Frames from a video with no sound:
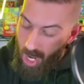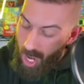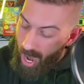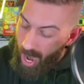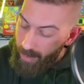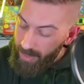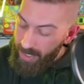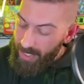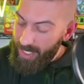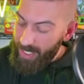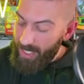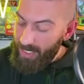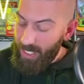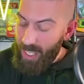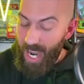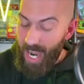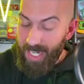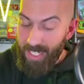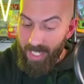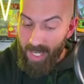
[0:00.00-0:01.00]
Everything
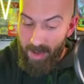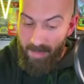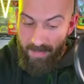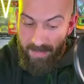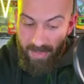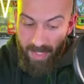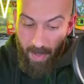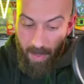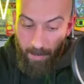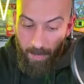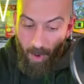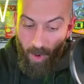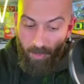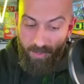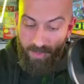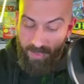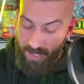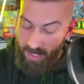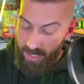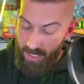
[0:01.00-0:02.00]
aligned up
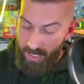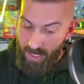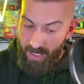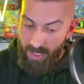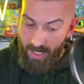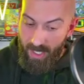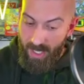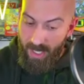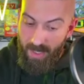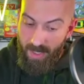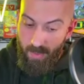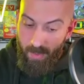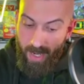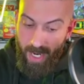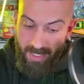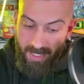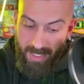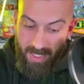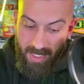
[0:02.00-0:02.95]
perfectly. We got